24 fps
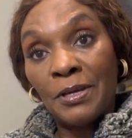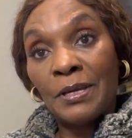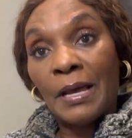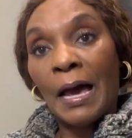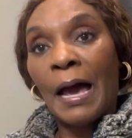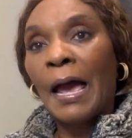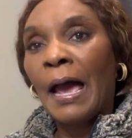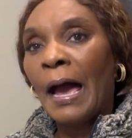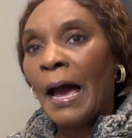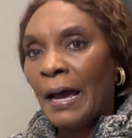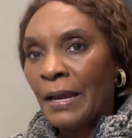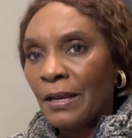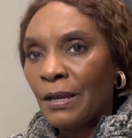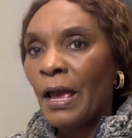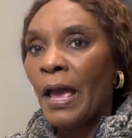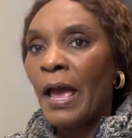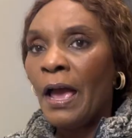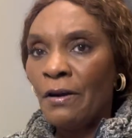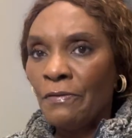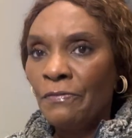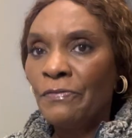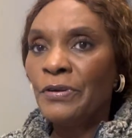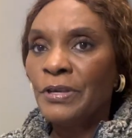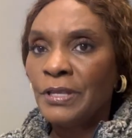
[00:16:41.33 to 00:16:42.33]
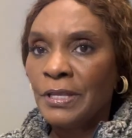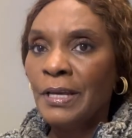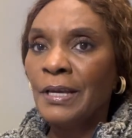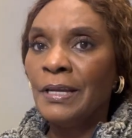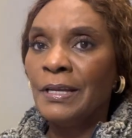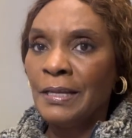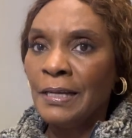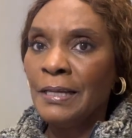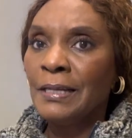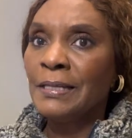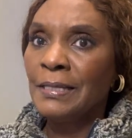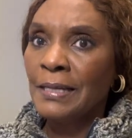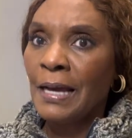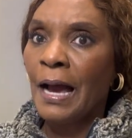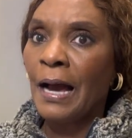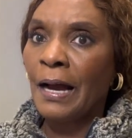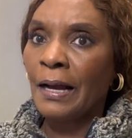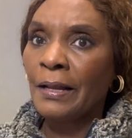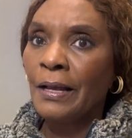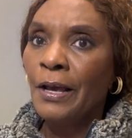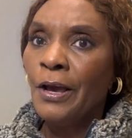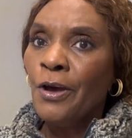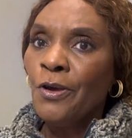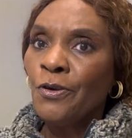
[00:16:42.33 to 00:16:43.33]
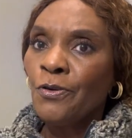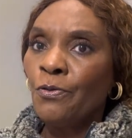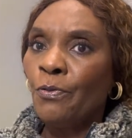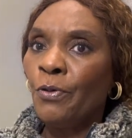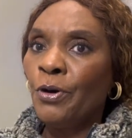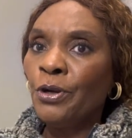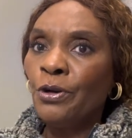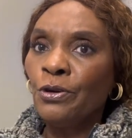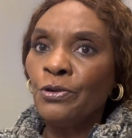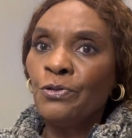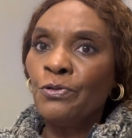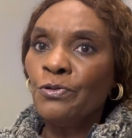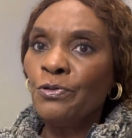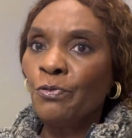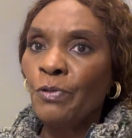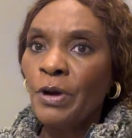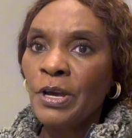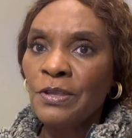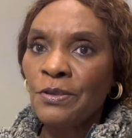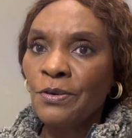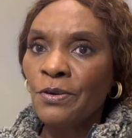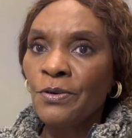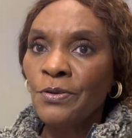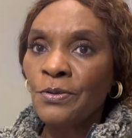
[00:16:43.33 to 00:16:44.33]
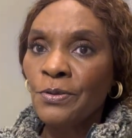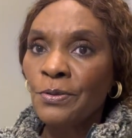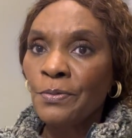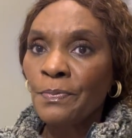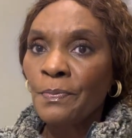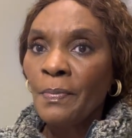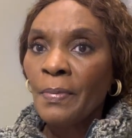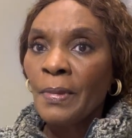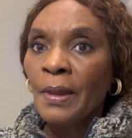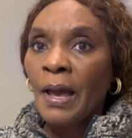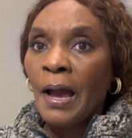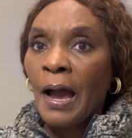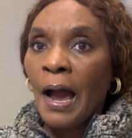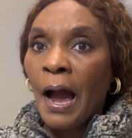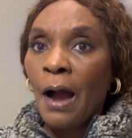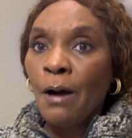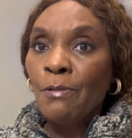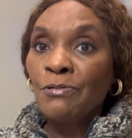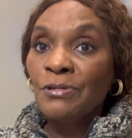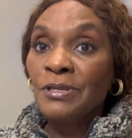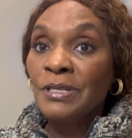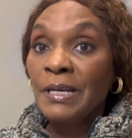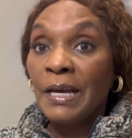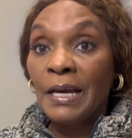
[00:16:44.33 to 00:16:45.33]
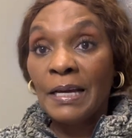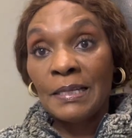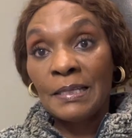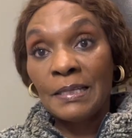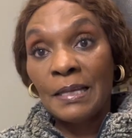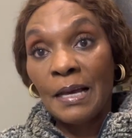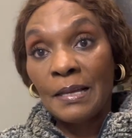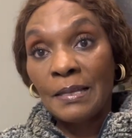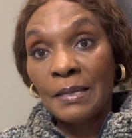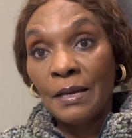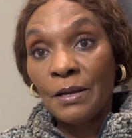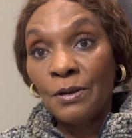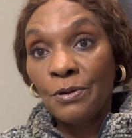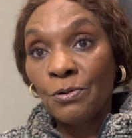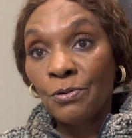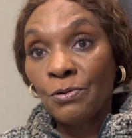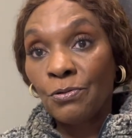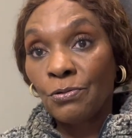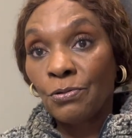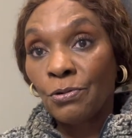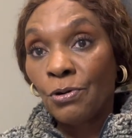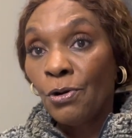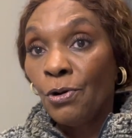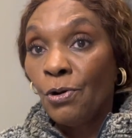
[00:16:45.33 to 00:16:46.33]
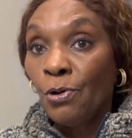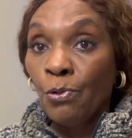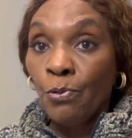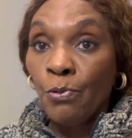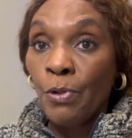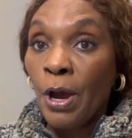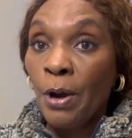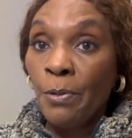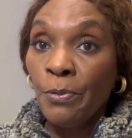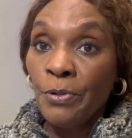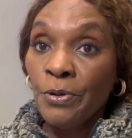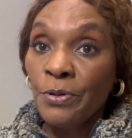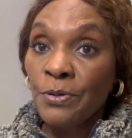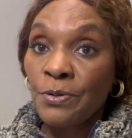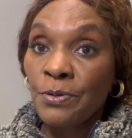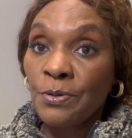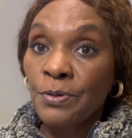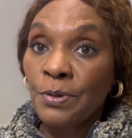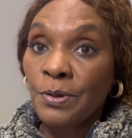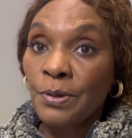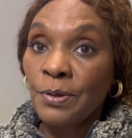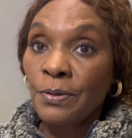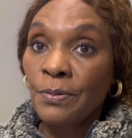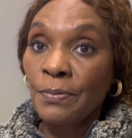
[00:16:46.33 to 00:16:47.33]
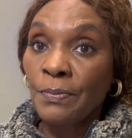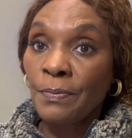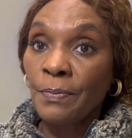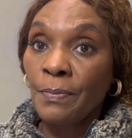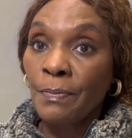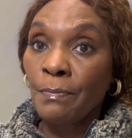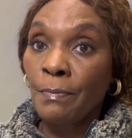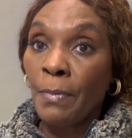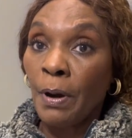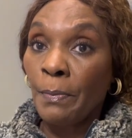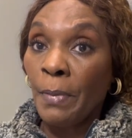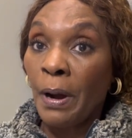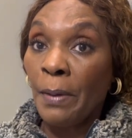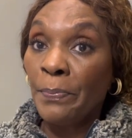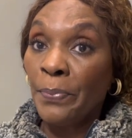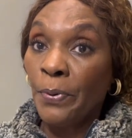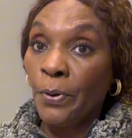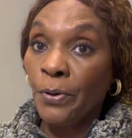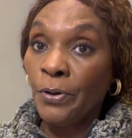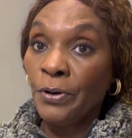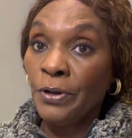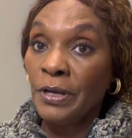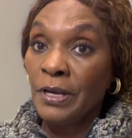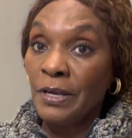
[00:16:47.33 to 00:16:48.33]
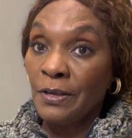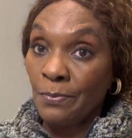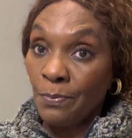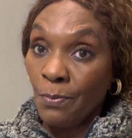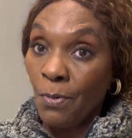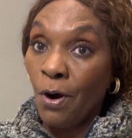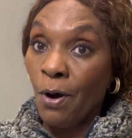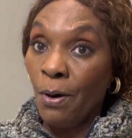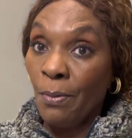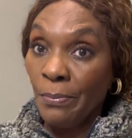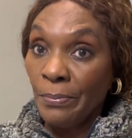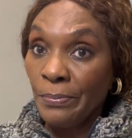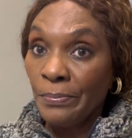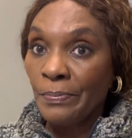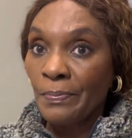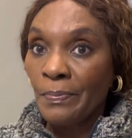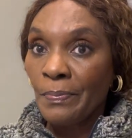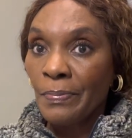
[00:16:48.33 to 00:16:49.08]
I had everything intact. So 1 or 2 questions I would text. I say, look, where was Mama born, his mom?